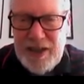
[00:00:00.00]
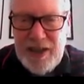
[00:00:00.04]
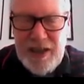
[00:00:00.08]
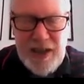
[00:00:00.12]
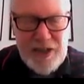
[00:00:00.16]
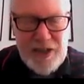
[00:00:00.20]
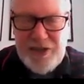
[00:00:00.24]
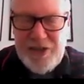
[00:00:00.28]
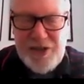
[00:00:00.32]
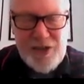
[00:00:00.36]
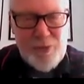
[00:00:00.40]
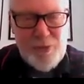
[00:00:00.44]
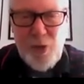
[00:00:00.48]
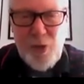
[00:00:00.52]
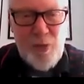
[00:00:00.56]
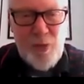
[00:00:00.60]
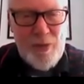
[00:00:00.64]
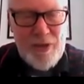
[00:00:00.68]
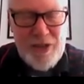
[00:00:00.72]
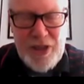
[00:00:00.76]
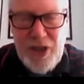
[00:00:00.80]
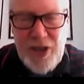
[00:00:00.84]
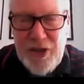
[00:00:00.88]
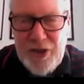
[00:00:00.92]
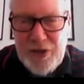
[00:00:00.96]
to
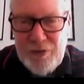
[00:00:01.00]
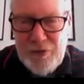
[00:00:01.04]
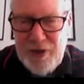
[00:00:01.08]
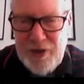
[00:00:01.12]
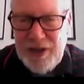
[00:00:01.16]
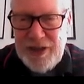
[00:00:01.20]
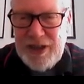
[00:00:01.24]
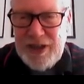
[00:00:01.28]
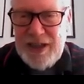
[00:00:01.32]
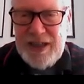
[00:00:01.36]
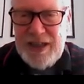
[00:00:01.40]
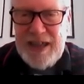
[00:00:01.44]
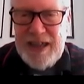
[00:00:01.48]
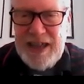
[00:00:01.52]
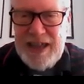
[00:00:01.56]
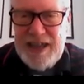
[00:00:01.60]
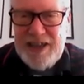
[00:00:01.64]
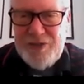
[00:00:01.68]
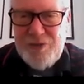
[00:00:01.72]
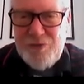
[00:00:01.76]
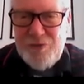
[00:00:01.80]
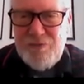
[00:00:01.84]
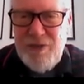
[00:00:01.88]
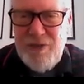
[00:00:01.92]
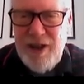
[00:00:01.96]
orbit the Earth rather,
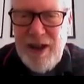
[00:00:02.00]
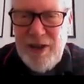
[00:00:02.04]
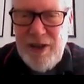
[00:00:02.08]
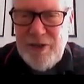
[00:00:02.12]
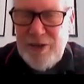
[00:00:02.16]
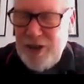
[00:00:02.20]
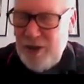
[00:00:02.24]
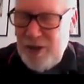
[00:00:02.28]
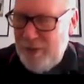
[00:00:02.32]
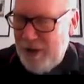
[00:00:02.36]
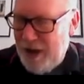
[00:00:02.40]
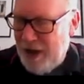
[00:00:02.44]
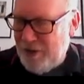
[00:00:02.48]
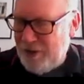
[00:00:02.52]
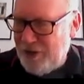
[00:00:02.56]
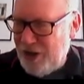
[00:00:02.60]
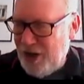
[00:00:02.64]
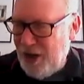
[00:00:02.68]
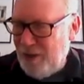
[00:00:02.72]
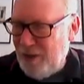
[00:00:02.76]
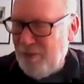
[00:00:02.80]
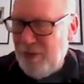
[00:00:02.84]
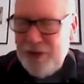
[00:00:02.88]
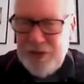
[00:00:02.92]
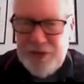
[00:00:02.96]
is round about
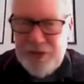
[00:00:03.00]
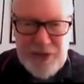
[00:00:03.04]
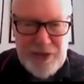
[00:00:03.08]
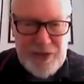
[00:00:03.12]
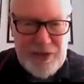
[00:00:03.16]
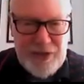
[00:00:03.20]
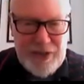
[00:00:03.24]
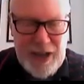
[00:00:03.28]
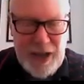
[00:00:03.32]
a month.